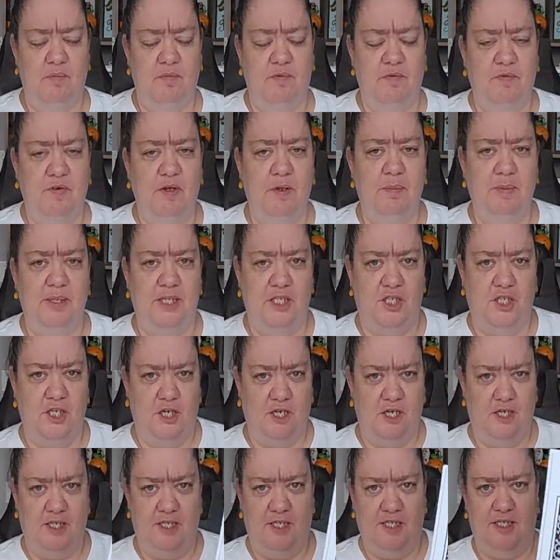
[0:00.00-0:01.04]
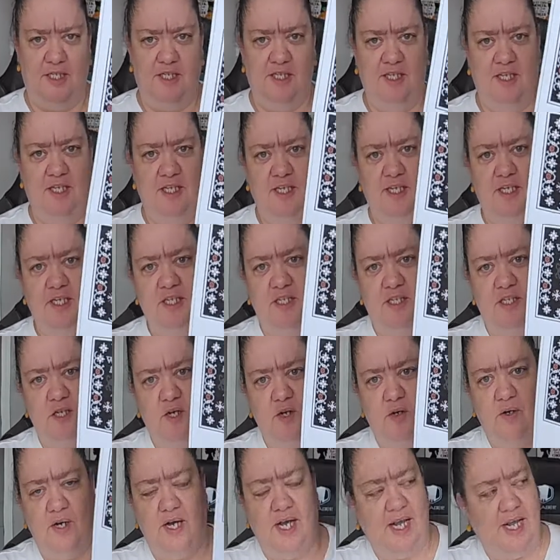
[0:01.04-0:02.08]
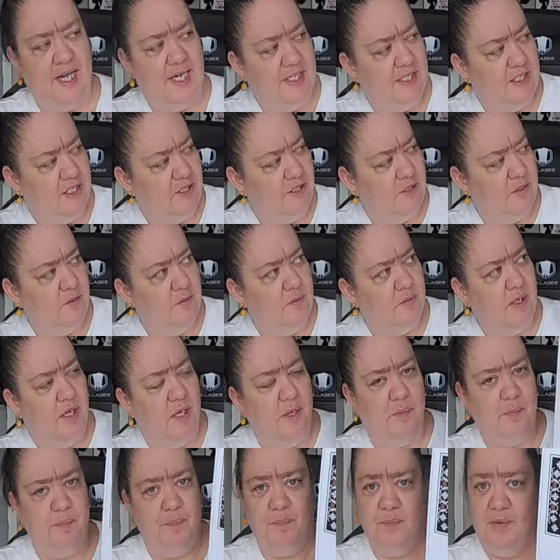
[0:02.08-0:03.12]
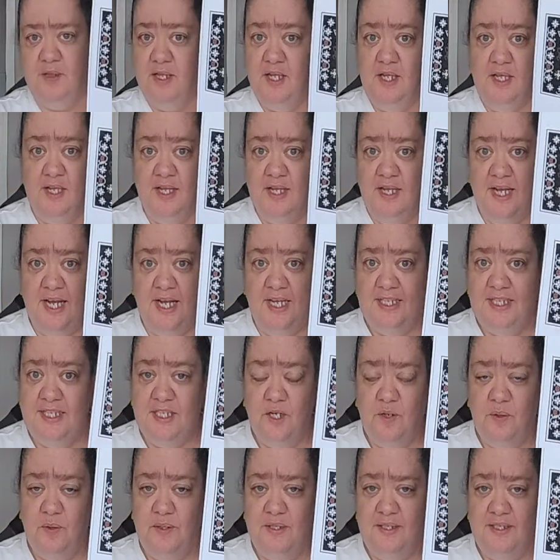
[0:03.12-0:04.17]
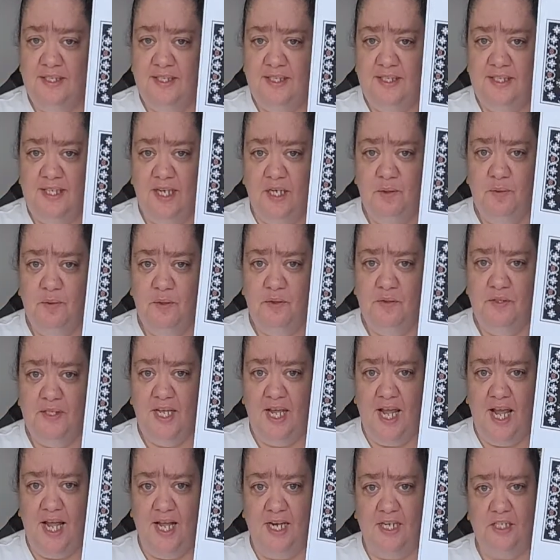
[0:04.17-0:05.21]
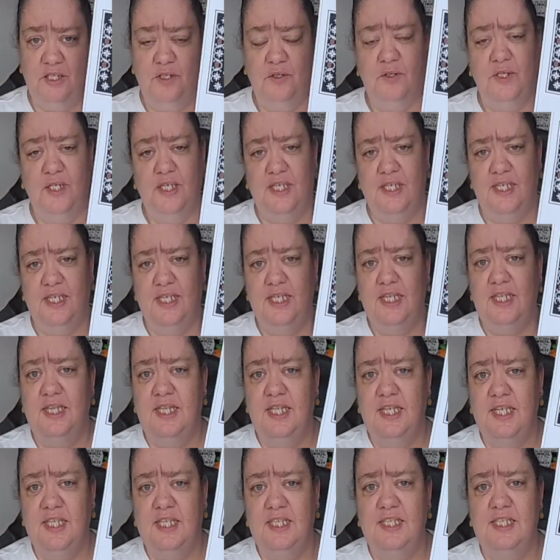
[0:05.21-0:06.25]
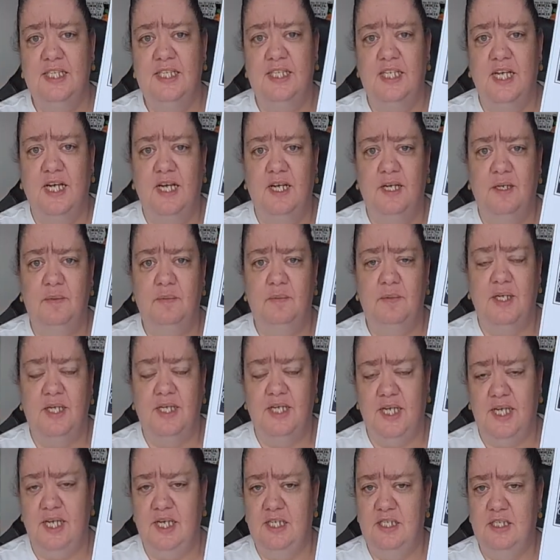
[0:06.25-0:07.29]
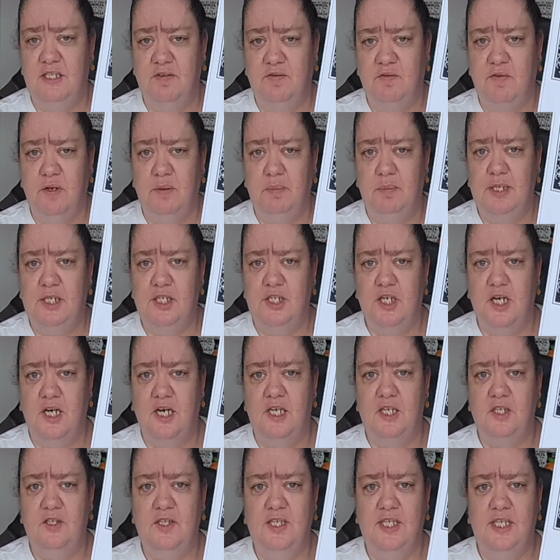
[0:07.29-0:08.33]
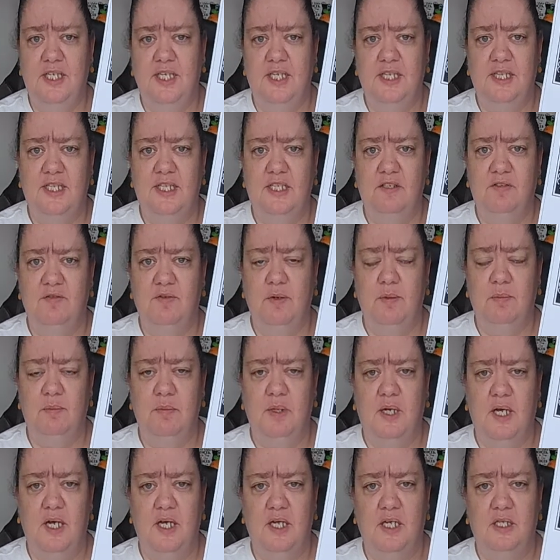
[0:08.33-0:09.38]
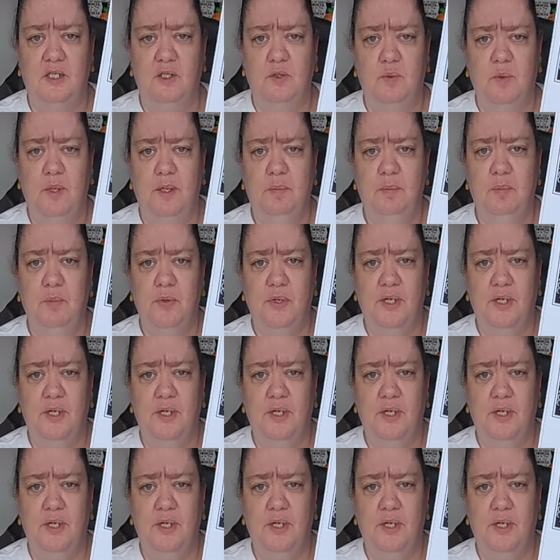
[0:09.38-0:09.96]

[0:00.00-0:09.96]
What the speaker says: freebie chart. So I had to go and download that. You can get this, again, it's a freebie chart. You can get this from Twin